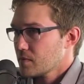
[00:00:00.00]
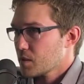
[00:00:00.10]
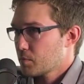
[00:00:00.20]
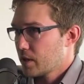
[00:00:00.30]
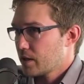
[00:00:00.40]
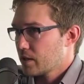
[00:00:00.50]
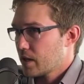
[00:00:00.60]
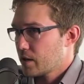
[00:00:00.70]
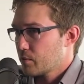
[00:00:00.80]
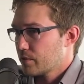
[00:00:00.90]
But
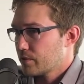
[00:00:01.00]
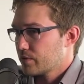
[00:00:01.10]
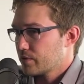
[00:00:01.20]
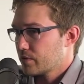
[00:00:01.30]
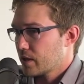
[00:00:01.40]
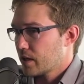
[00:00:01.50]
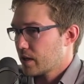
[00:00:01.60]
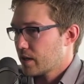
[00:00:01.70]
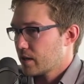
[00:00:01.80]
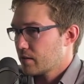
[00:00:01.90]
I was
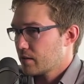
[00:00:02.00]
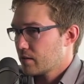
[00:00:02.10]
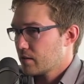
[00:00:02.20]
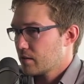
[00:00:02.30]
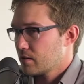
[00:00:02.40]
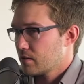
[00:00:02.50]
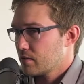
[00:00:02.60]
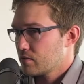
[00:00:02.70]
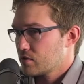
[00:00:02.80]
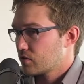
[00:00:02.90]

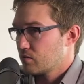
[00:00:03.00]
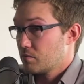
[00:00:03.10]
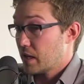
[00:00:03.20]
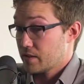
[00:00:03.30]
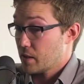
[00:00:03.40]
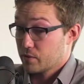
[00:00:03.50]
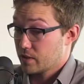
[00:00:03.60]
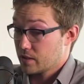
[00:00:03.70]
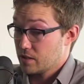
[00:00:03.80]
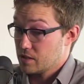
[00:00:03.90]
just, that was
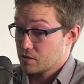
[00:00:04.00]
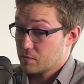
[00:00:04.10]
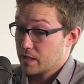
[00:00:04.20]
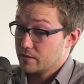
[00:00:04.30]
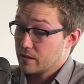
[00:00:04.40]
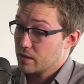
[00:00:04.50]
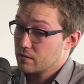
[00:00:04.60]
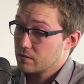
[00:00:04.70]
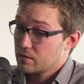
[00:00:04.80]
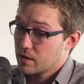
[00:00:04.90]
like the initial mindset.
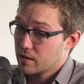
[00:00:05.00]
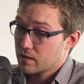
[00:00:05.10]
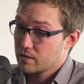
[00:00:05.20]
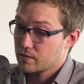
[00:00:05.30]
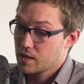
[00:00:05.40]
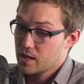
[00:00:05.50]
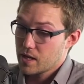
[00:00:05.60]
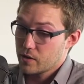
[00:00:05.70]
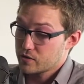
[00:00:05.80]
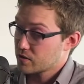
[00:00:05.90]
And
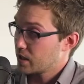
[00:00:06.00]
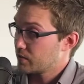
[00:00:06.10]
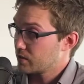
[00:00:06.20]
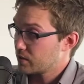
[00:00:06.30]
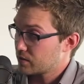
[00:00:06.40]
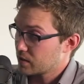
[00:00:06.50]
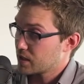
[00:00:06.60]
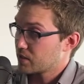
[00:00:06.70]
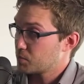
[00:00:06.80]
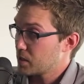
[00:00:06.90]
I was just kind of existing in
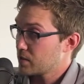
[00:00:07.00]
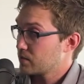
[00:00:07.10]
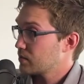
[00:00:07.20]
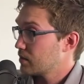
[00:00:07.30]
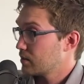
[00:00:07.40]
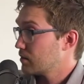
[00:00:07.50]
that space and